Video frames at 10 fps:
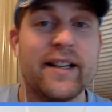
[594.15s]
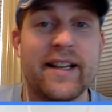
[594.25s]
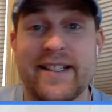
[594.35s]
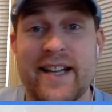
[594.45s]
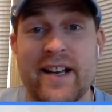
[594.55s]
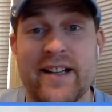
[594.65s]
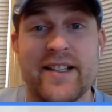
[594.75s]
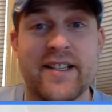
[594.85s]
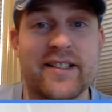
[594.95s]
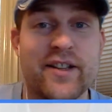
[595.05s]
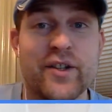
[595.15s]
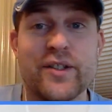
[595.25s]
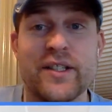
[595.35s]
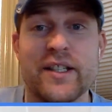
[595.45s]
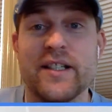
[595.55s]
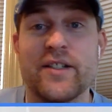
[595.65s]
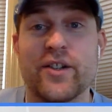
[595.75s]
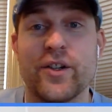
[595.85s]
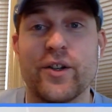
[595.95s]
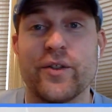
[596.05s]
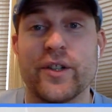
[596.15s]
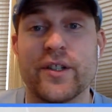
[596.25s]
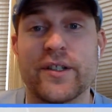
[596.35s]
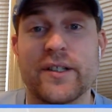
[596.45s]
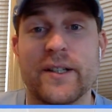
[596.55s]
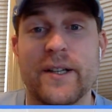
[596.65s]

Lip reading: They had 10 assists to 13 turnovers.